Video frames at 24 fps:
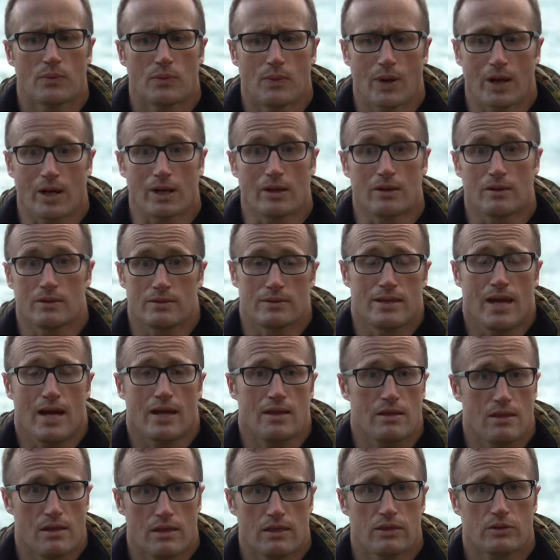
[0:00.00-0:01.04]
where
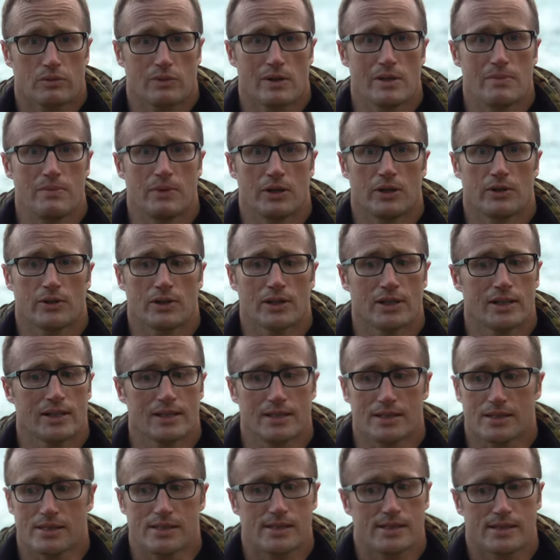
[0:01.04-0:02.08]
that $3 million
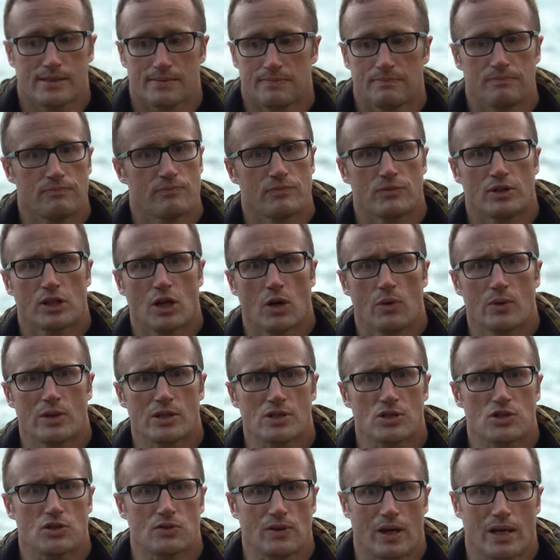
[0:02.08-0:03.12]
is
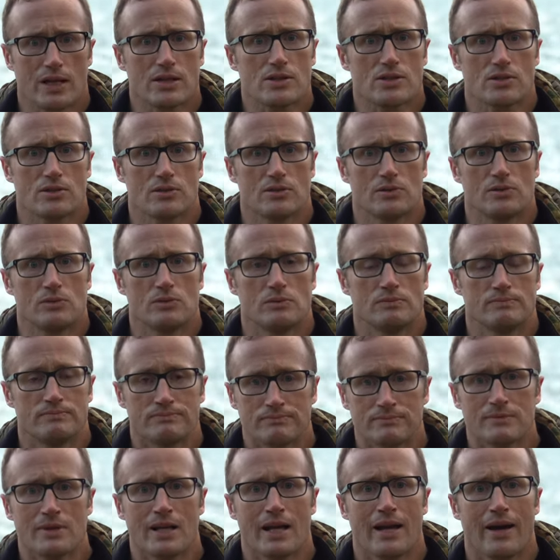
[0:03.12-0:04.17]
going straight to
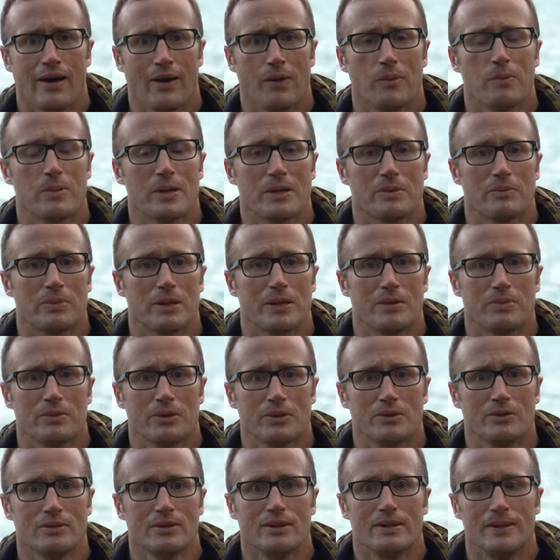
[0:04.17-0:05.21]
helping
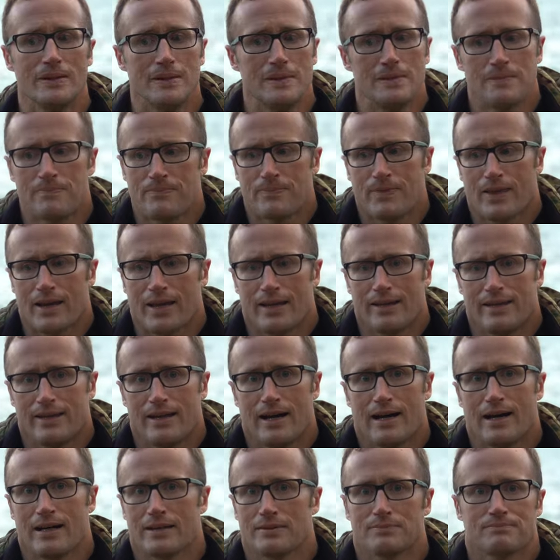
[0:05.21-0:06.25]
people and
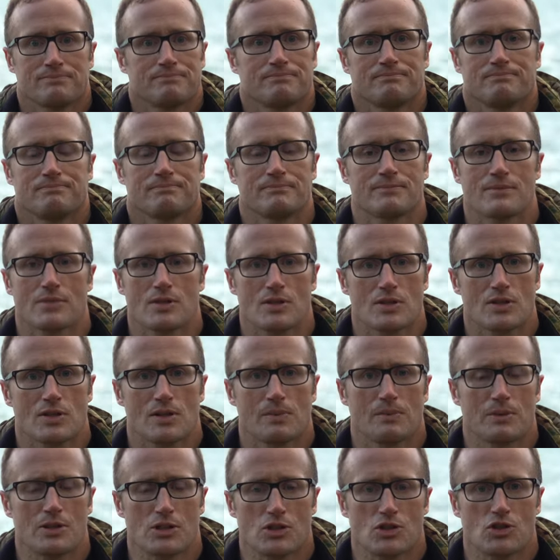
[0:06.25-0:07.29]
not
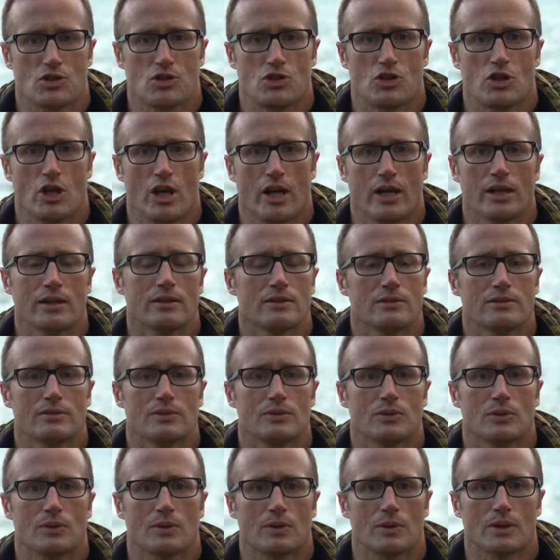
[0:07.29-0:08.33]
someone's jet
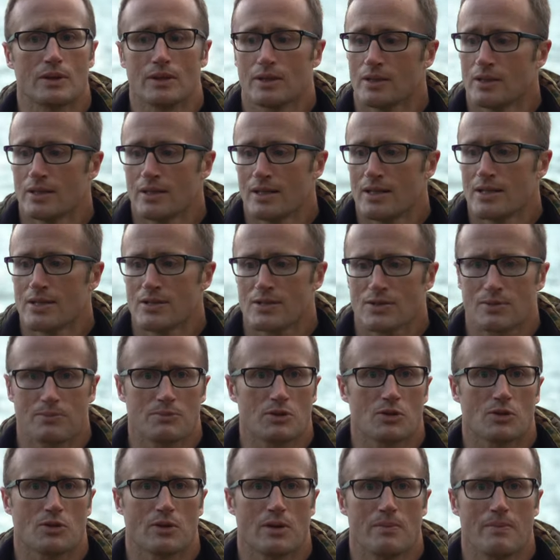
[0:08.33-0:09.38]
or some
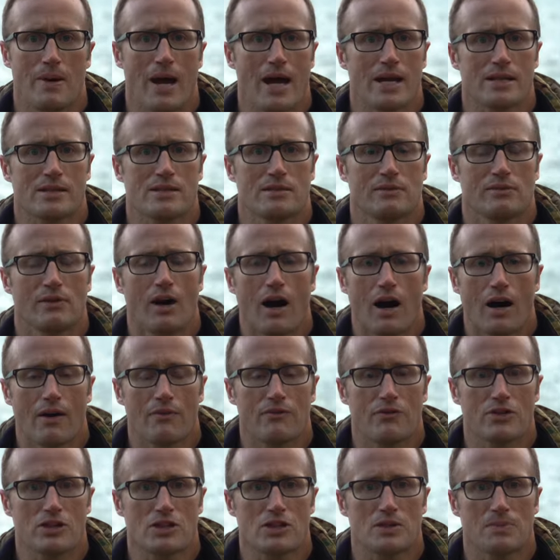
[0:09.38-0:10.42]
sort of massive
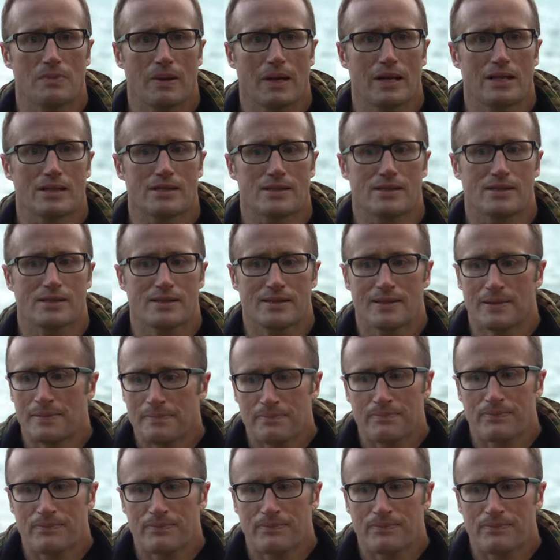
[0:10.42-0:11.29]
office space,